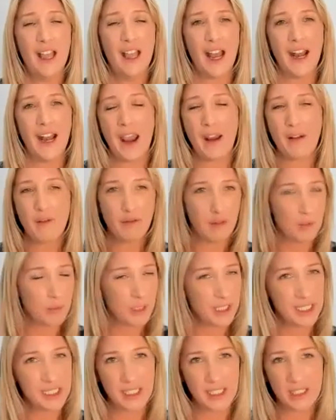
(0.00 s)
And
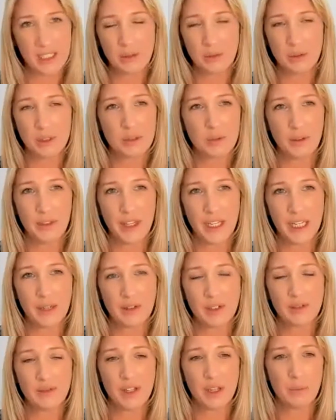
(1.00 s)
everybody says to us when they
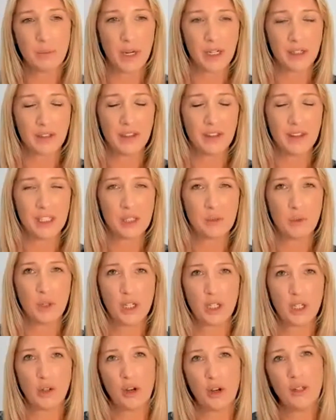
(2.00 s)
give us feedback that this
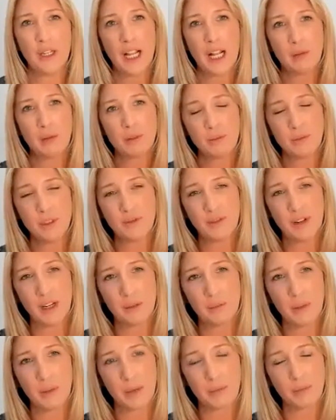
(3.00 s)
work not only helps them
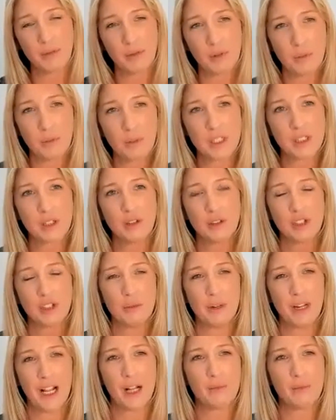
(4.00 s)
develop their performance culture,
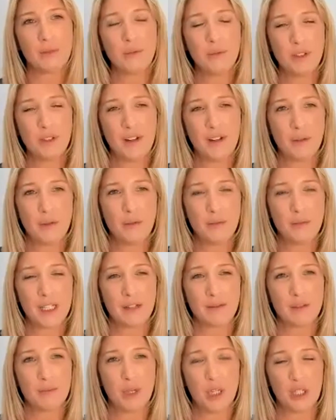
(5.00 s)
but it helps them develop
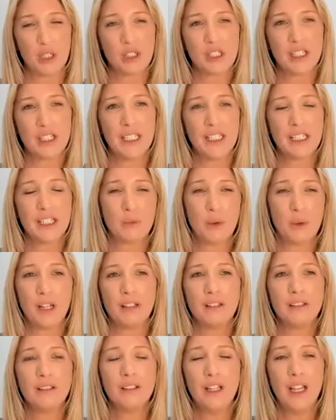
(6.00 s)
themselves personally as
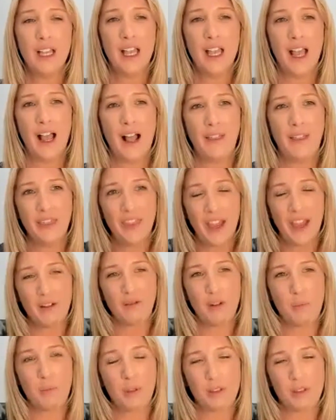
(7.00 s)
well. And that
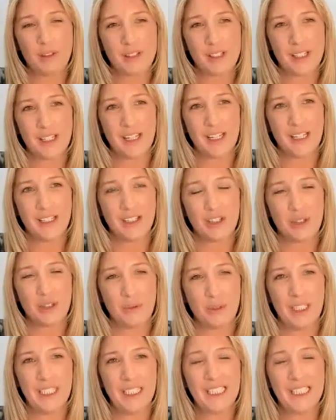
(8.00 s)
ripples
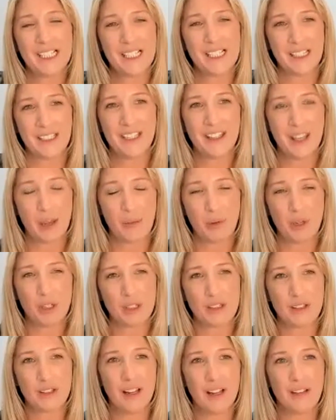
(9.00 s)
into and leaks into their
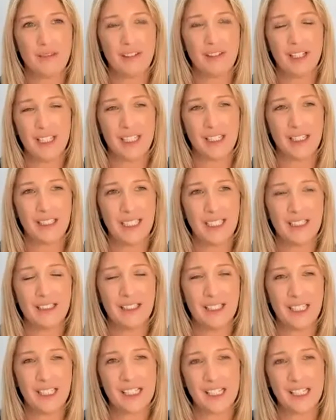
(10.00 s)
personal life. It
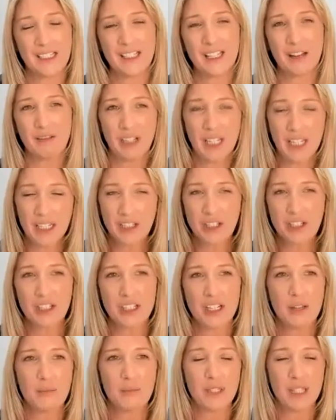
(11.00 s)
leaks into their
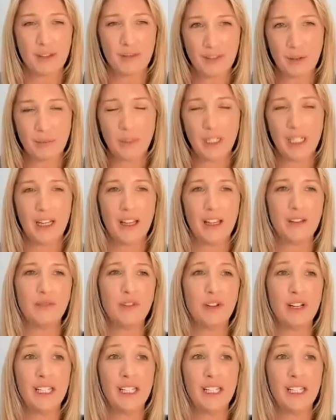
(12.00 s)
relationships, their family life.